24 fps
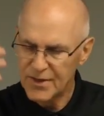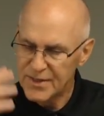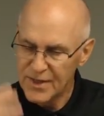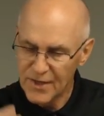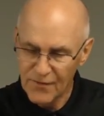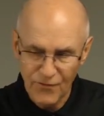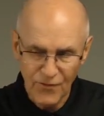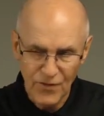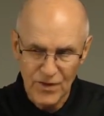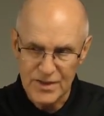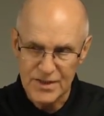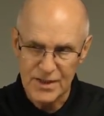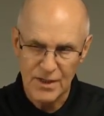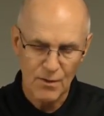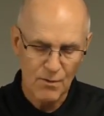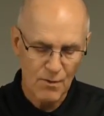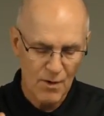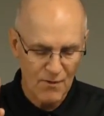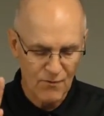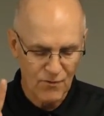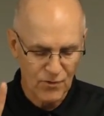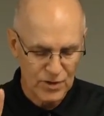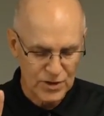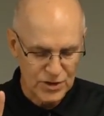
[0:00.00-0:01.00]
difference,
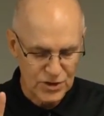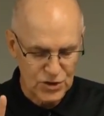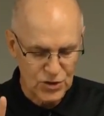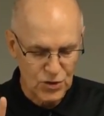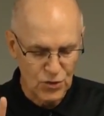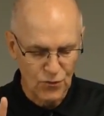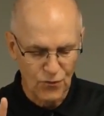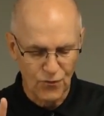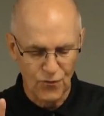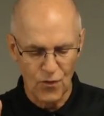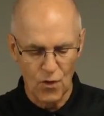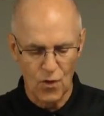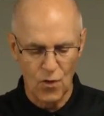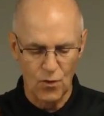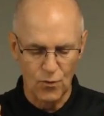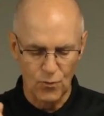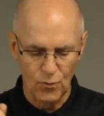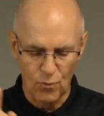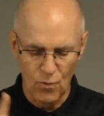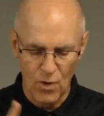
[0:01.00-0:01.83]
however, is twofold.